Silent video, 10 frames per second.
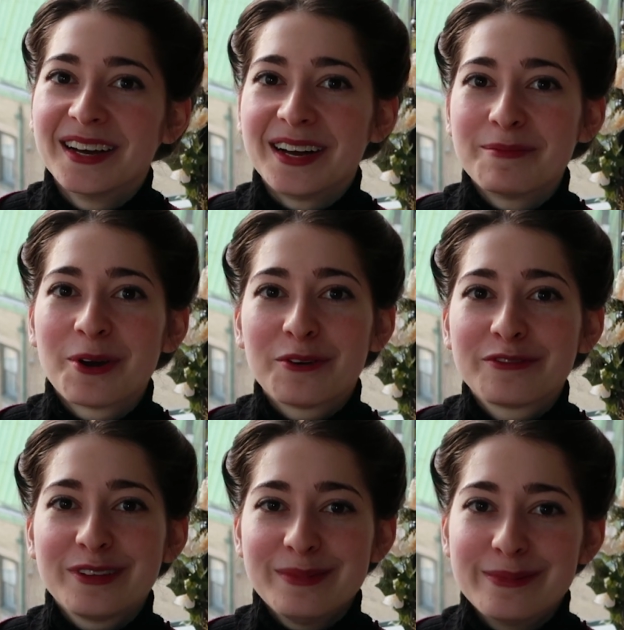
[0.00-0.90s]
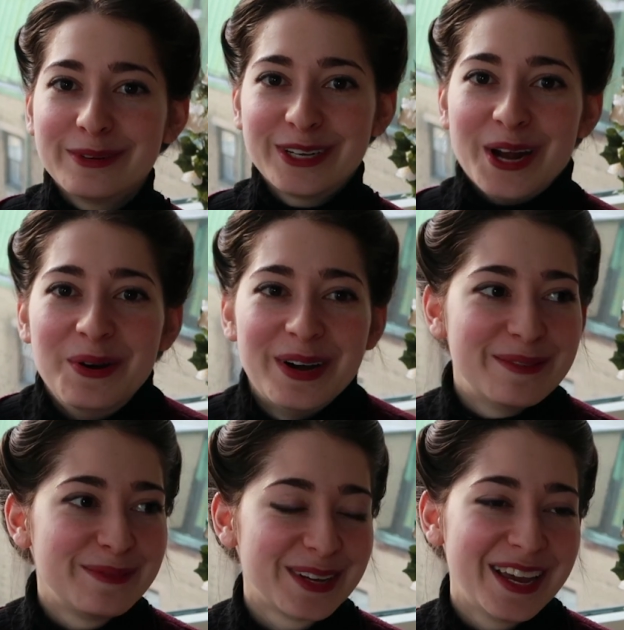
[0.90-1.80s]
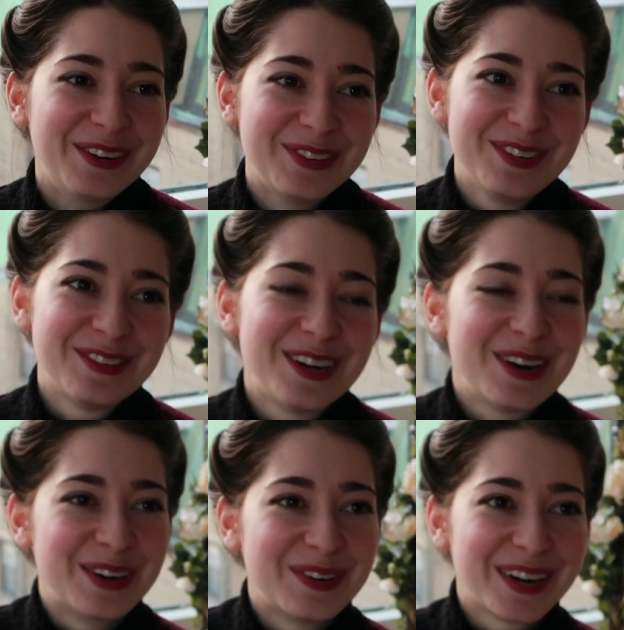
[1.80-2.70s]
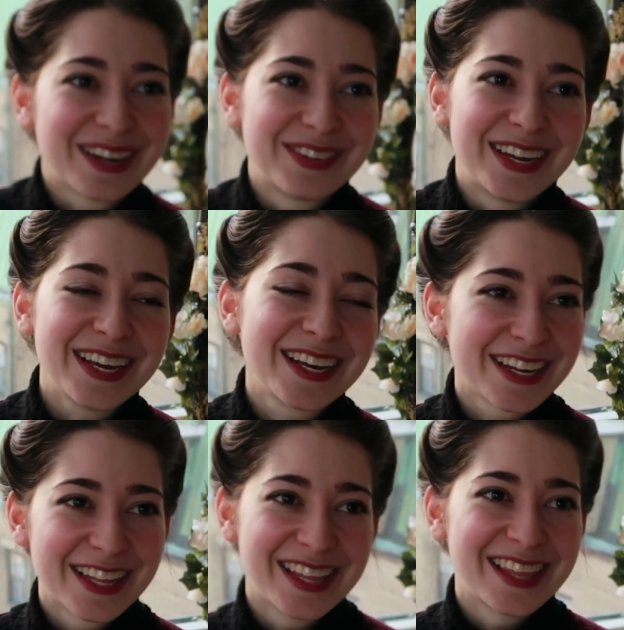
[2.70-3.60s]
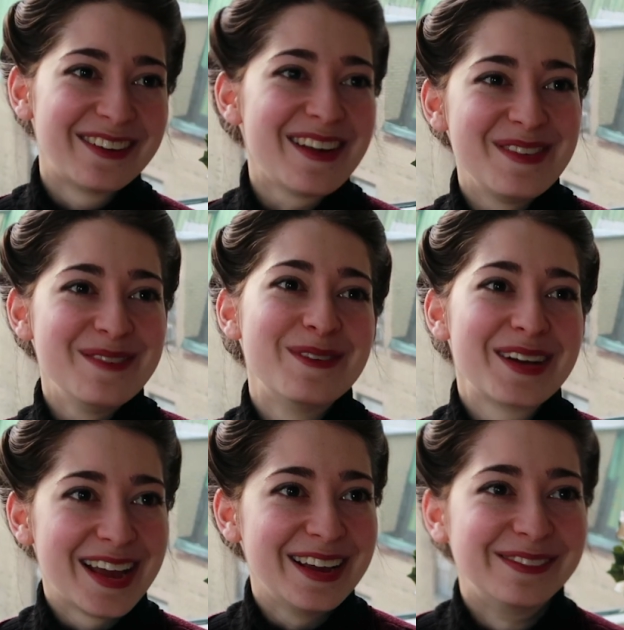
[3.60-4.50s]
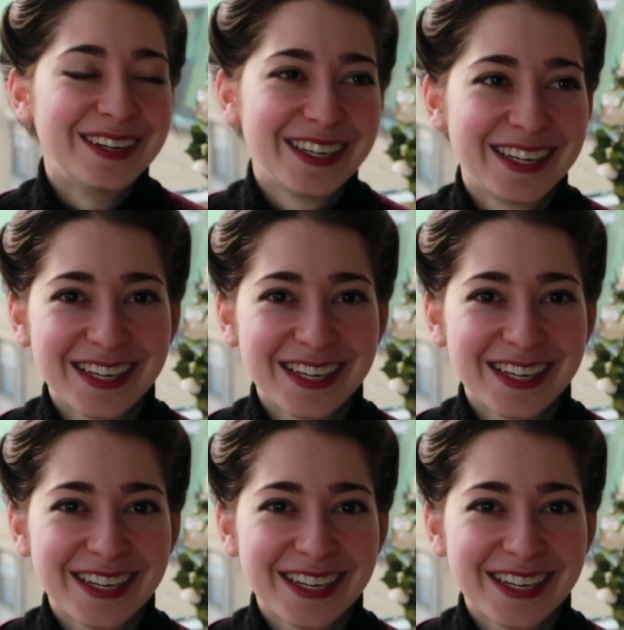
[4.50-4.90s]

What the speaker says: Hopefully people show up. It would be very awkward if like 30 people came,